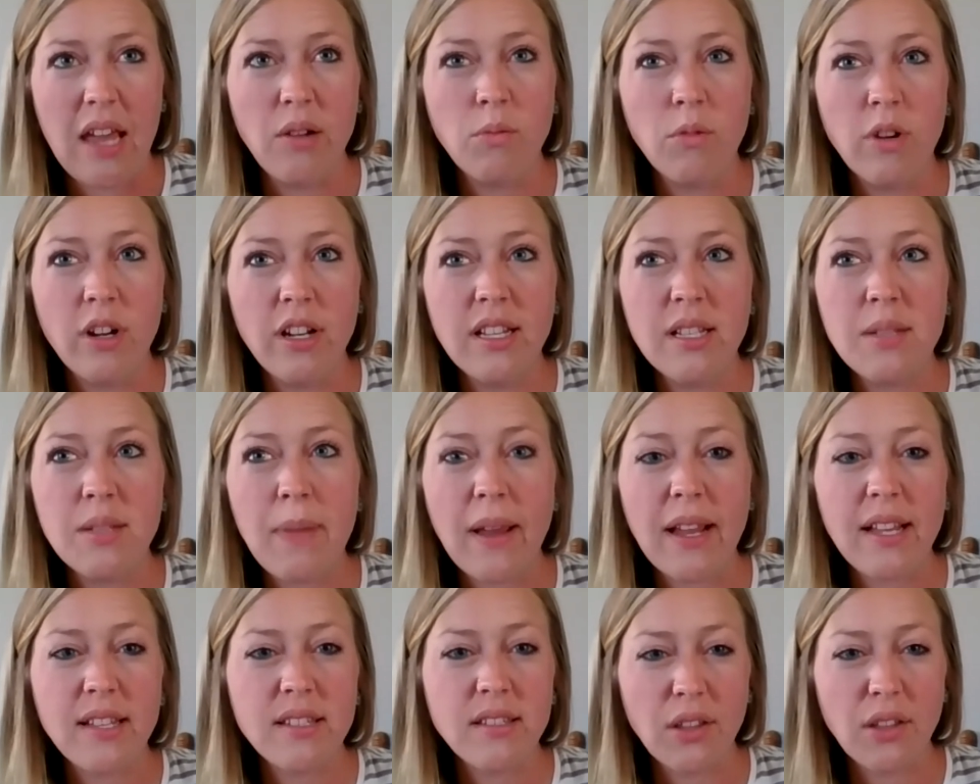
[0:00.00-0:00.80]
one is
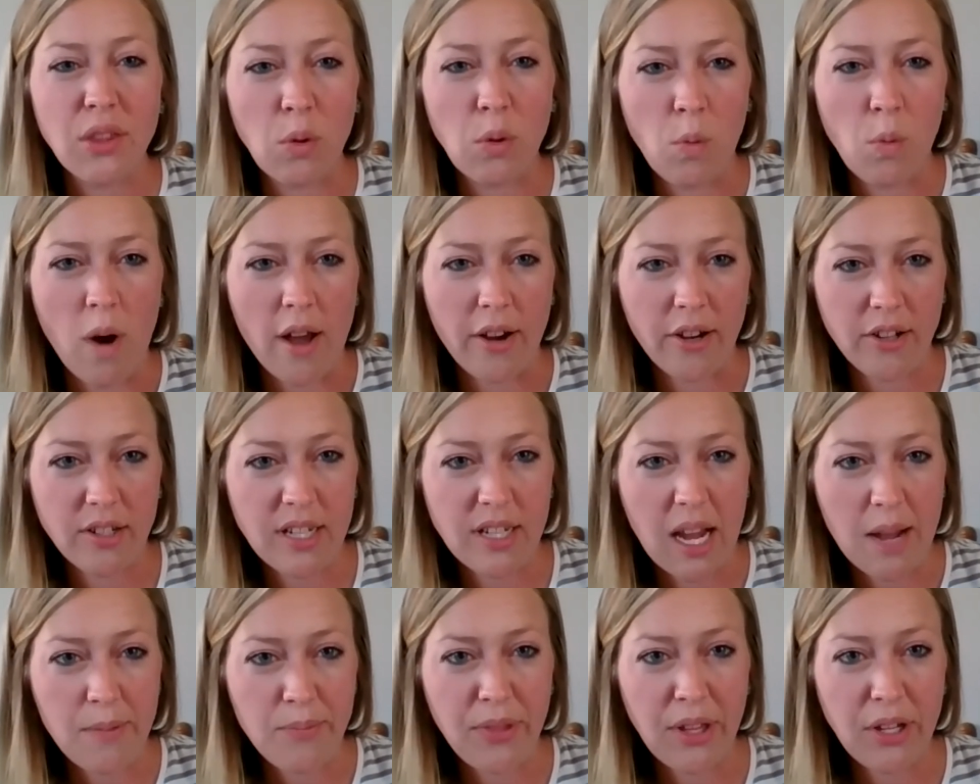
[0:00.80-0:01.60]
based on the water
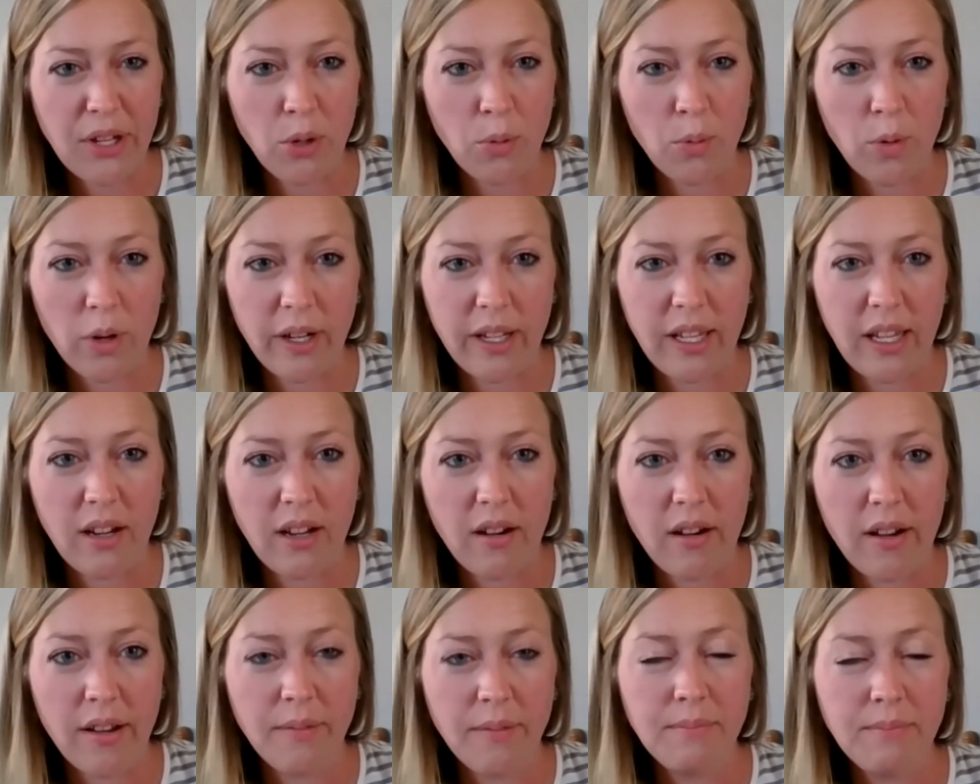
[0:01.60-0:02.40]
type that you're working
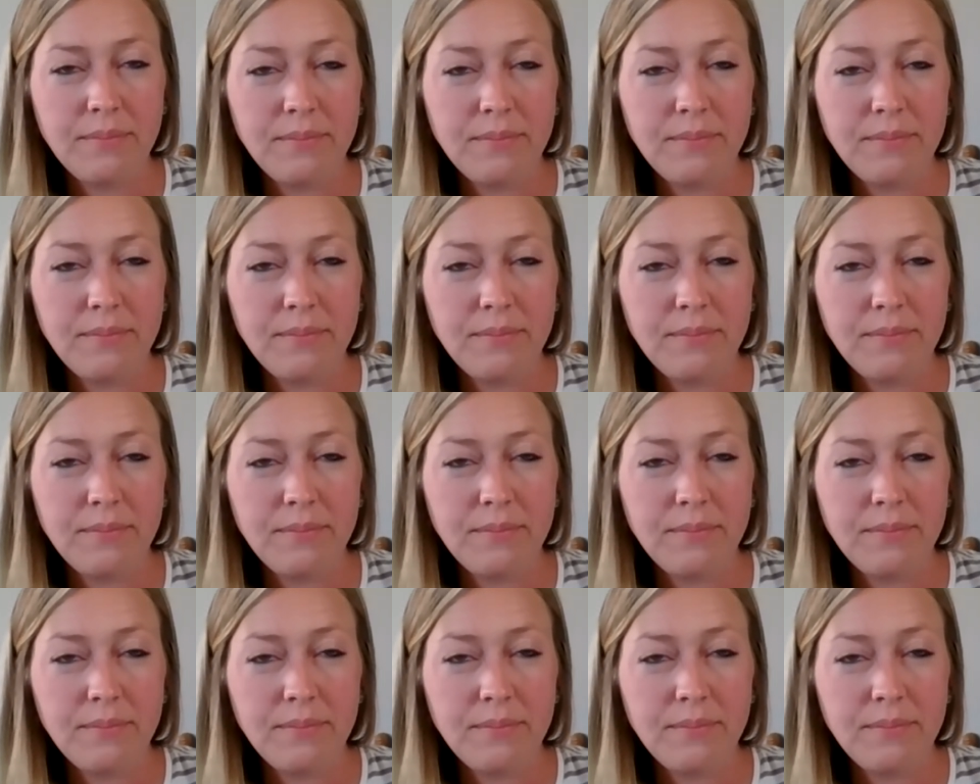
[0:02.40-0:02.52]
on.